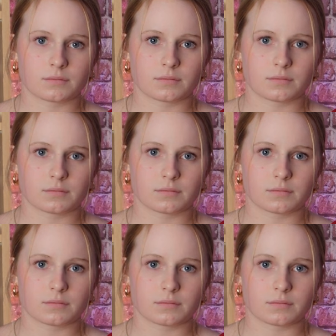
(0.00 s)

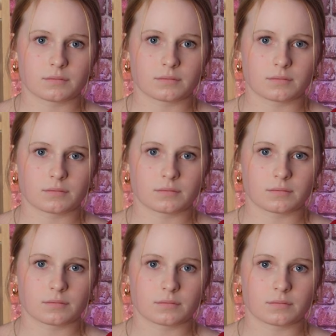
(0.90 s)

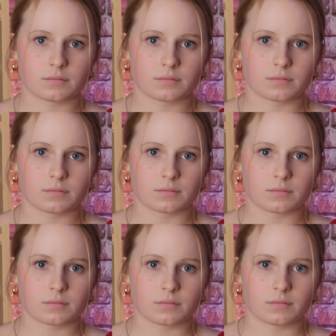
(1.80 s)

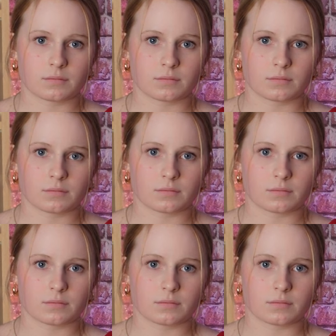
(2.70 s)
The person shown says nothing.